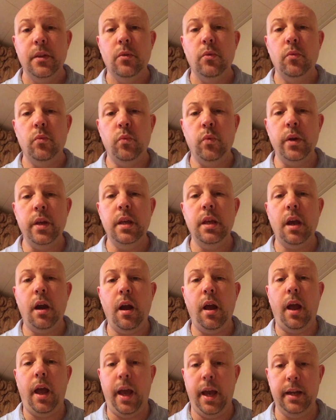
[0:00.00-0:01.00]
we
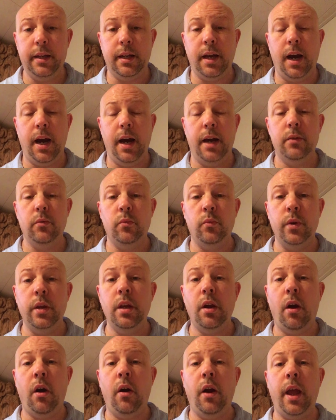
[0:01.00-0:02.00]
and God, we
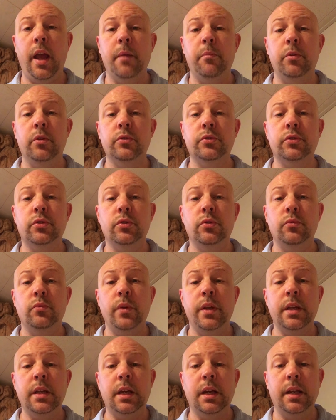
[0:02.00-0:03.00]
are able to
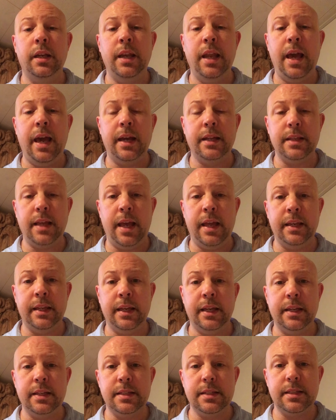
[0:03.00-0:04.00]
reconnect and
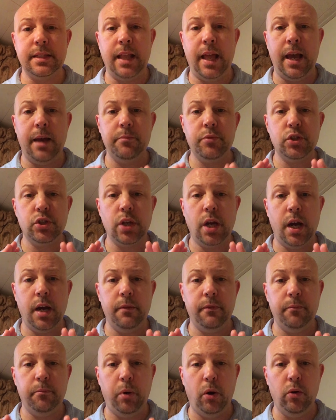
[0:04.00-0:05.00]
get a
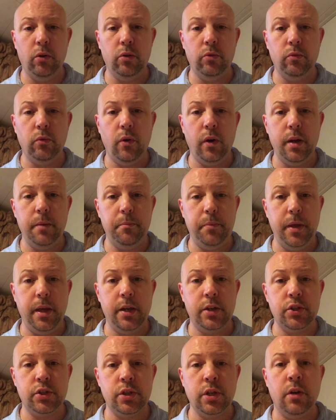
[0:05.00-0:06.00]
snapshot, Polaroid
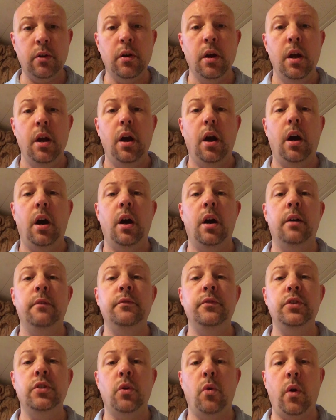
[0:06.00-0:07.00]
picture of
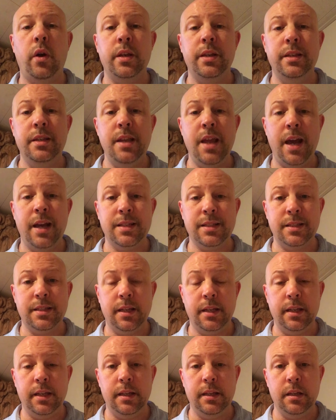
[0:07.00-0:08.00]
your
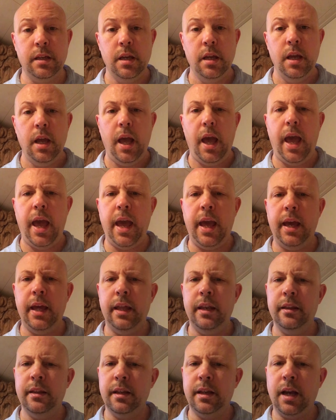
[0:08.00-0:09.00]
destiny
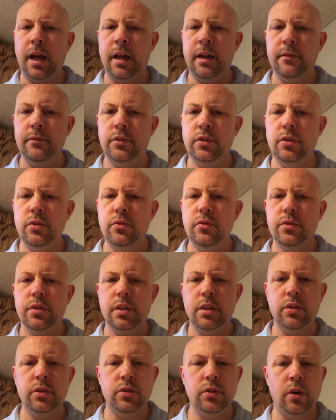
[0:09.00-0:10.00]
and the kind of do's
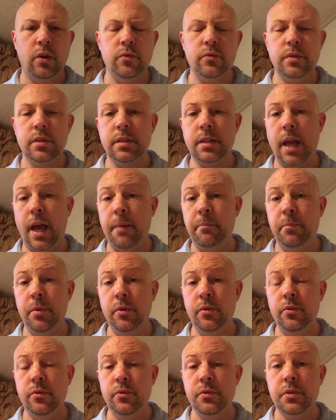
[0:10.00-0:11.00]
and don'ts,
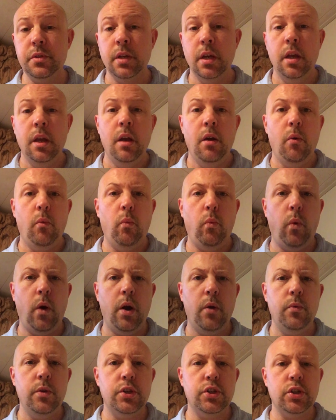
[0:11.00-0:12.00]
taboos, where
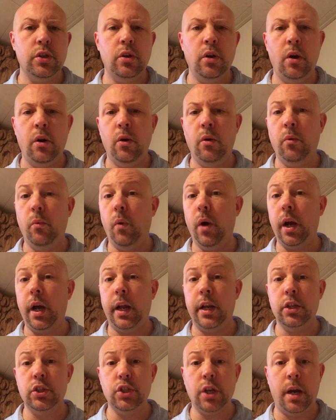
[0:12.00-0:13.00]
we should go, what
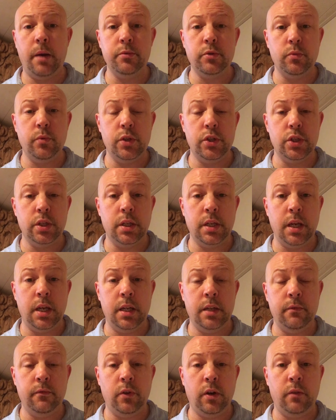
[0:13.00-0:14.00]
kind of jobs we should get
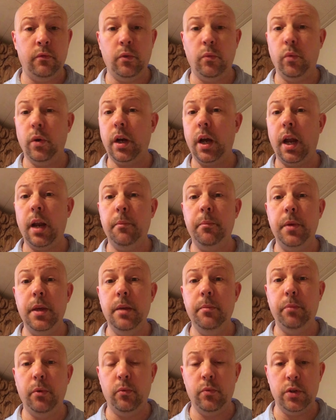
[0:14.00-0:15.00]
involved with, what kind of
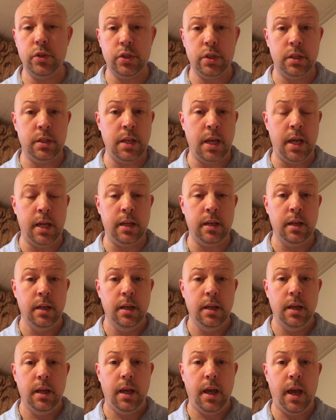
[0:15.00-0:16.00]
people we should date
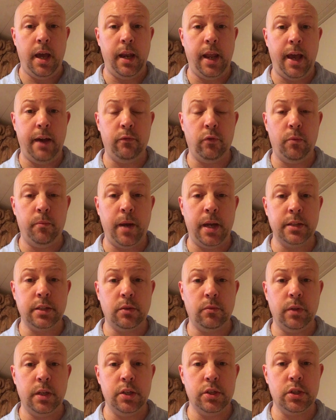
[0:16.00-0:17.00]
and have romantic
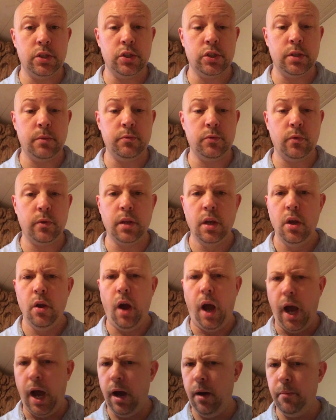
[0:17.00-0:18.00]
relationships with,
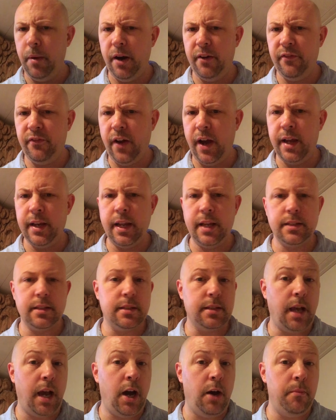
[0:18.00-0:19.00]
how about finances,
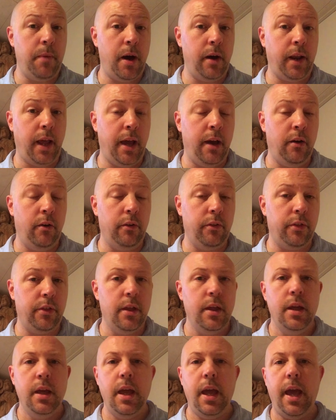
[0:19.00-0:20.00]
how about health,
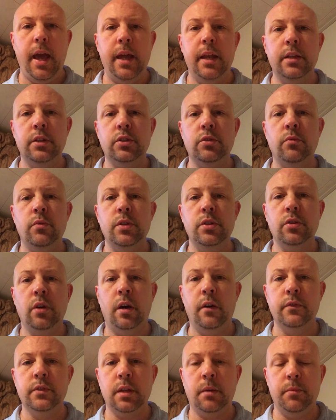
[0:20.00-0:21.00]
and to
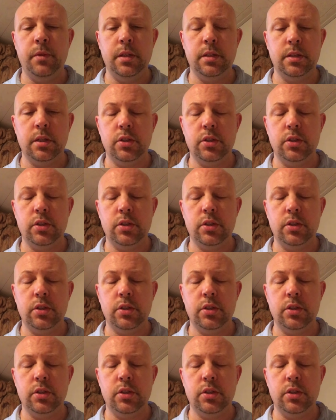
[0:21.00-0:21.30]
resolve some of these